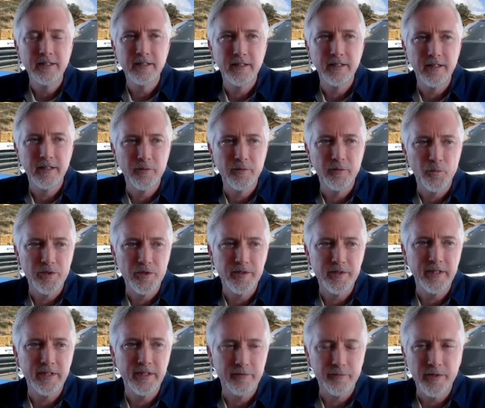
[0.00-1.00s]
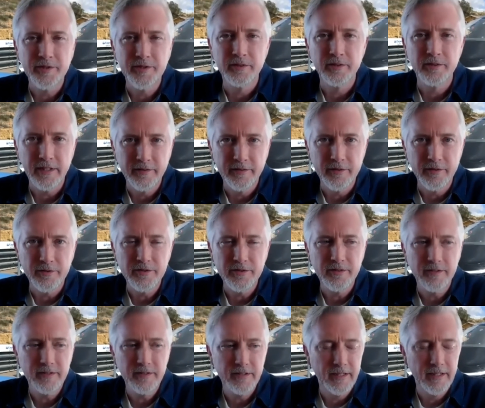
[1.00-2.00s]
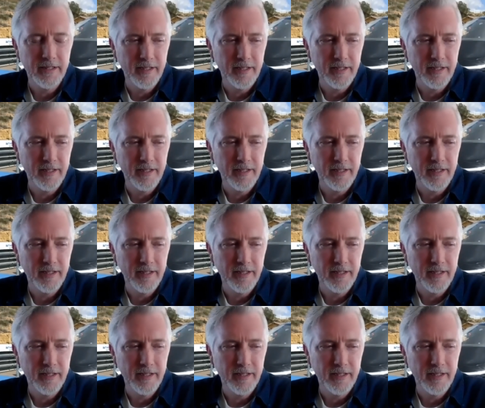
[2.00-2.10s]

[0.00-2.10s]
was the original ethos.